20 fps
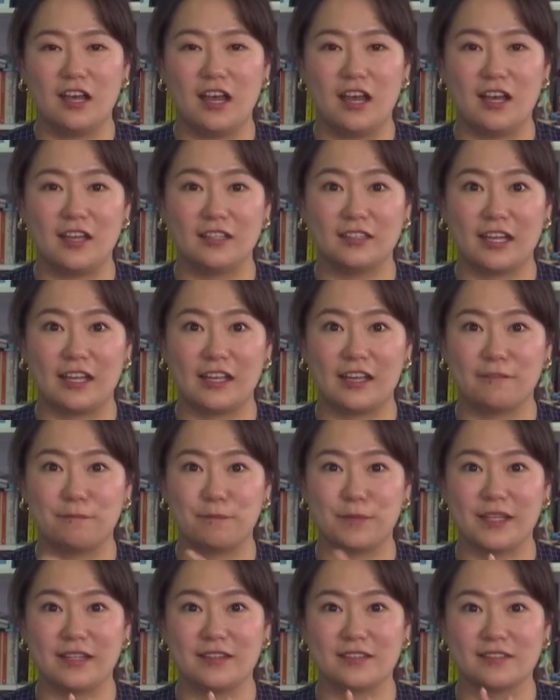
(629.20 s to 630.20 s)
and I
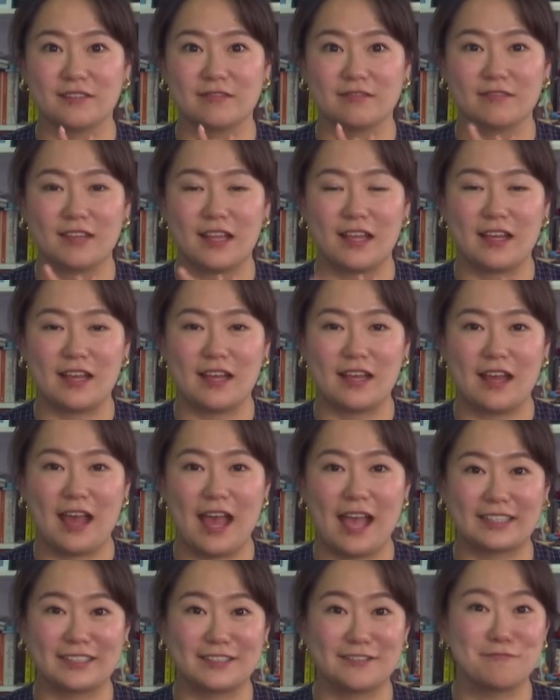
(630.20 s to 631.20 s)
have been
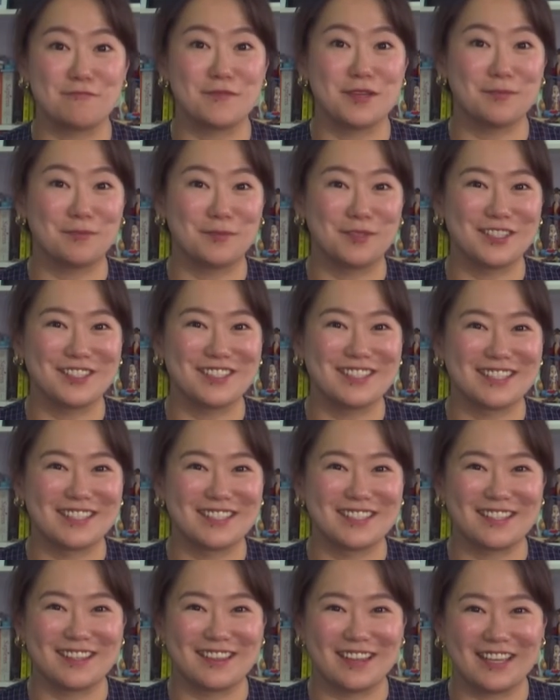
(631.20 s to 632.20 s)
active member
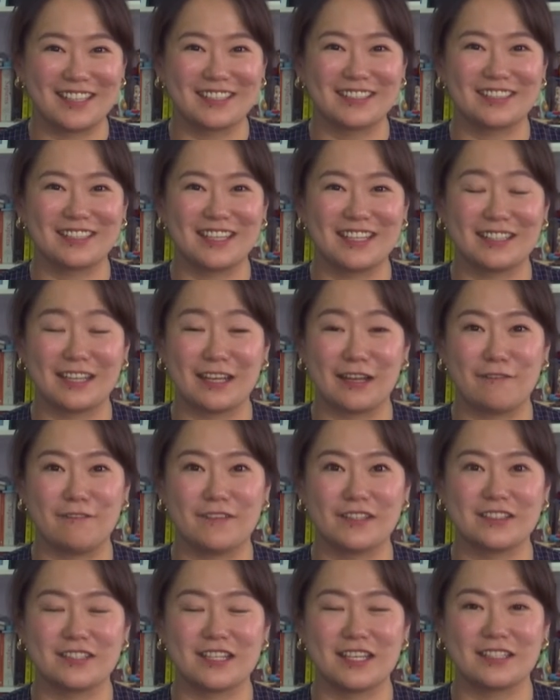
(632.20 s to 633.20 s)
since then, and I
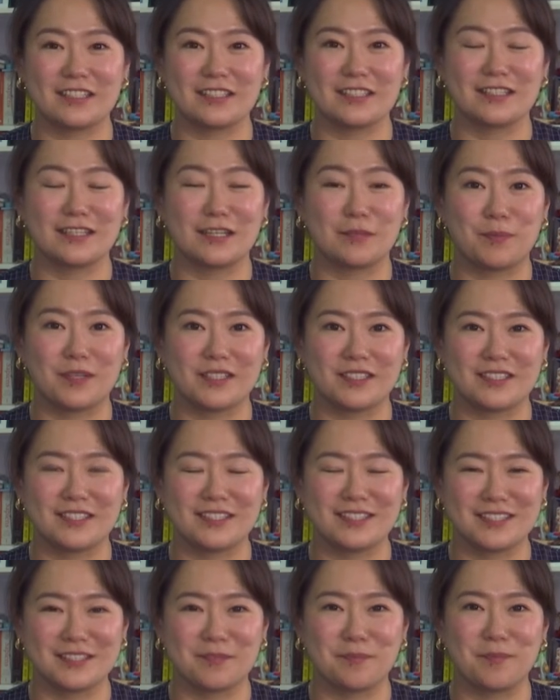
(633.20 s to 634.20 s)
have attended and
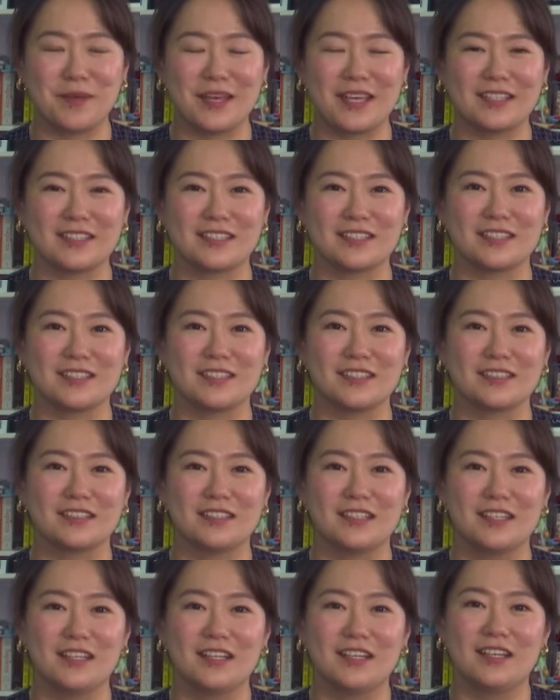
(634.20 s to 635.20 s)
participated
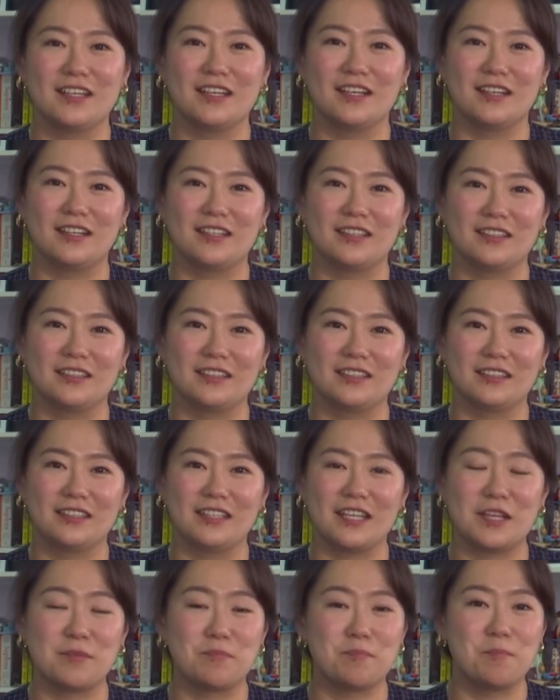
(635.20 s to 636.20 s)

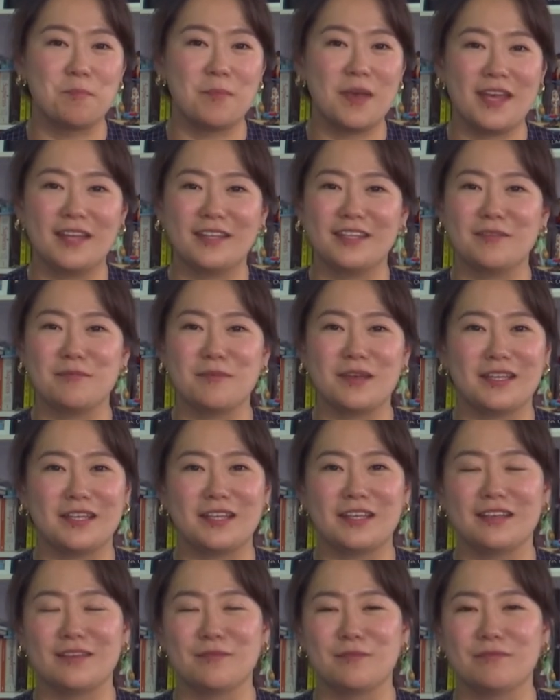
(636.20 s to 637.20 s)
in
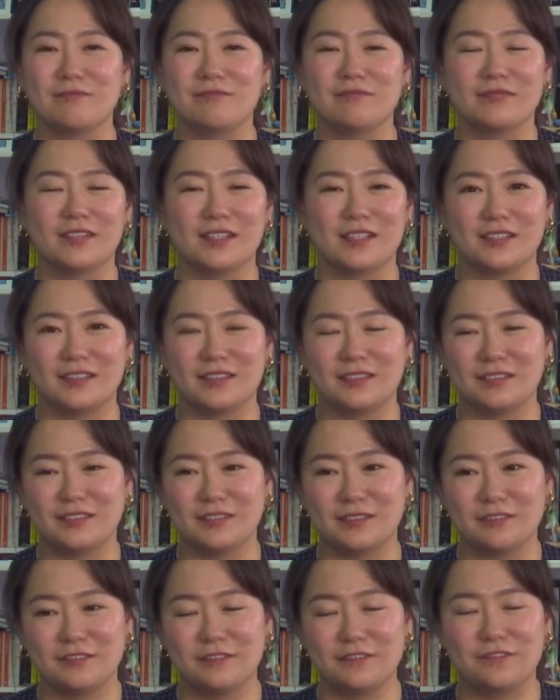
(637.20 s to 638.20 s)
many
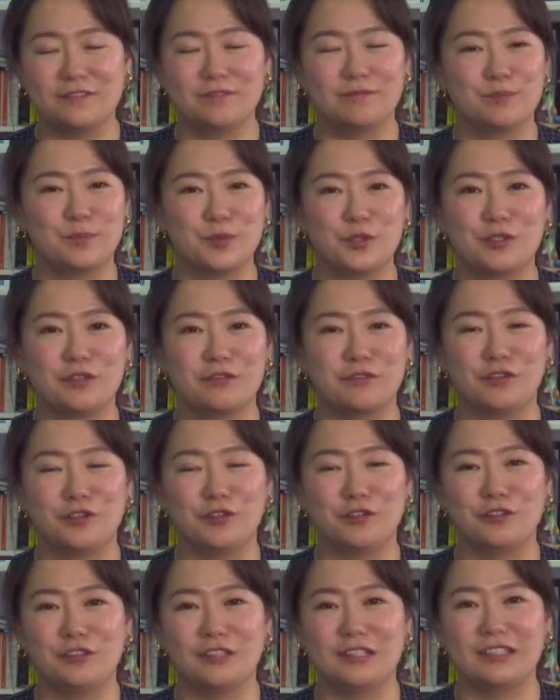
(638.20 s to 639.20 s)

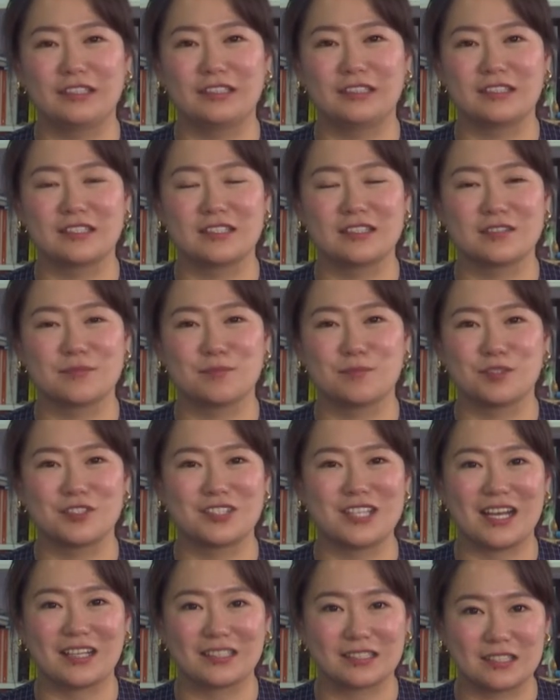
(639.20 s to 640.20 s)
beautiful and
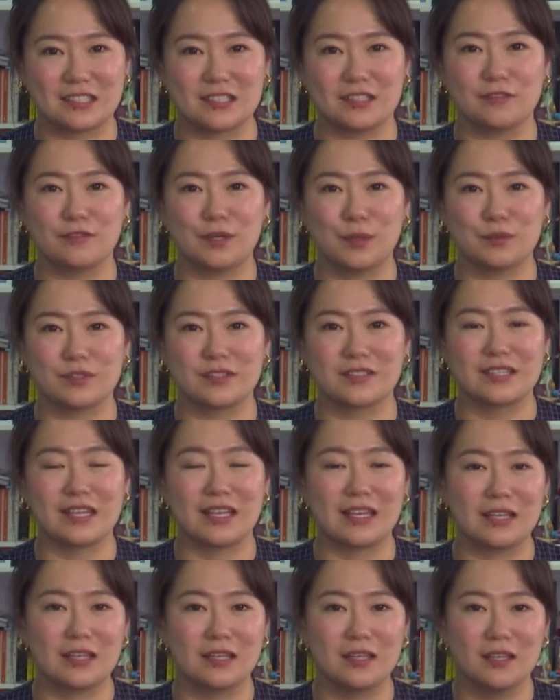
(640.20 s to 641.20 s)
productive, I would
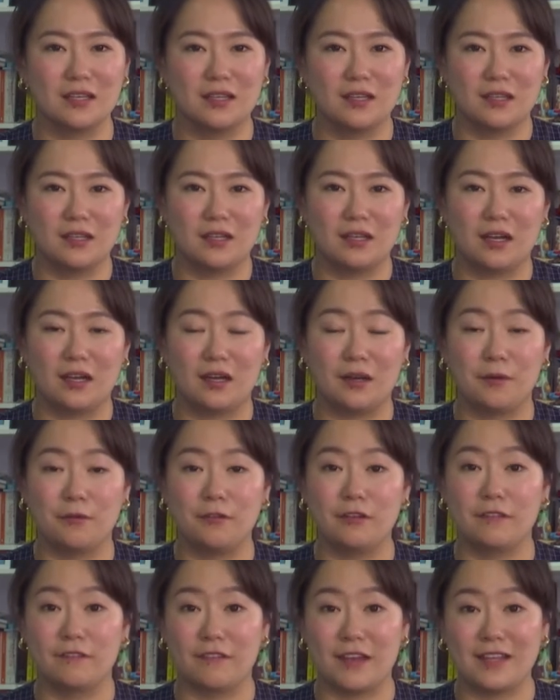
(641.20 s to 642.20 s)
say,
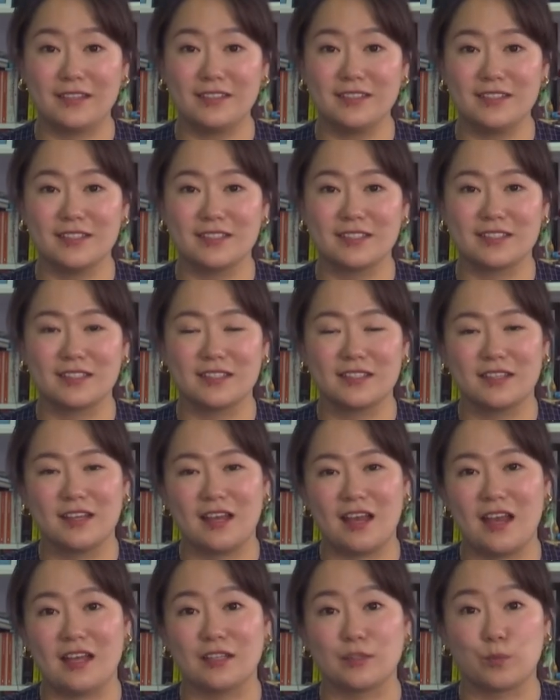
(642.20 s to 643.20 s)
events
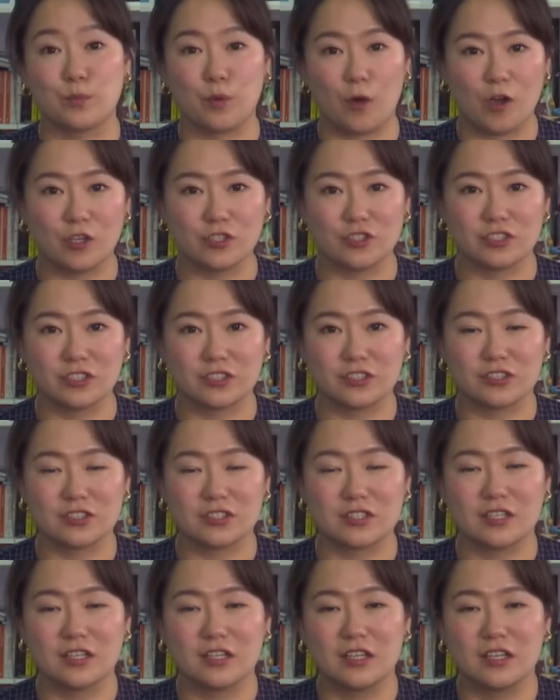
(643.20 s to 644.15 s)
and projects.